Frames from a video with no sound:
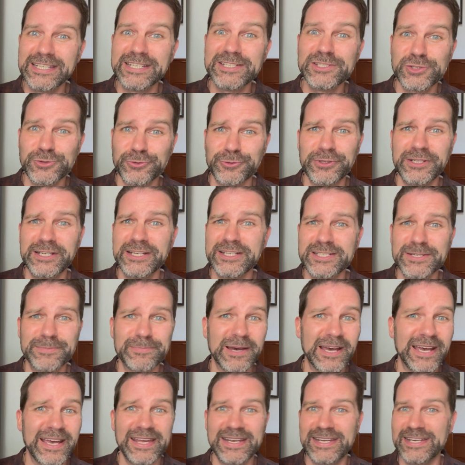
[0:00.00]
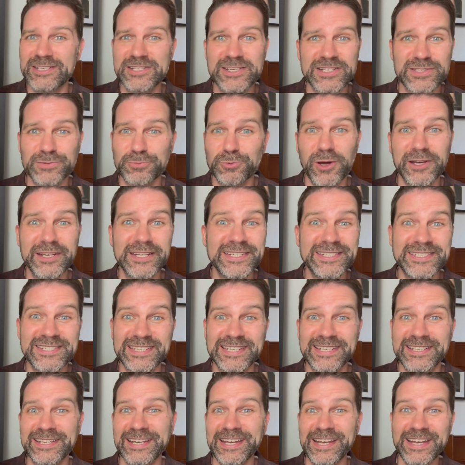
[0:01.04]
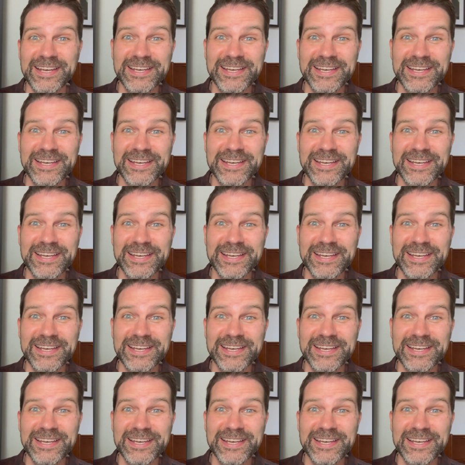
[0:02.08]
intrigued by it and just wanted to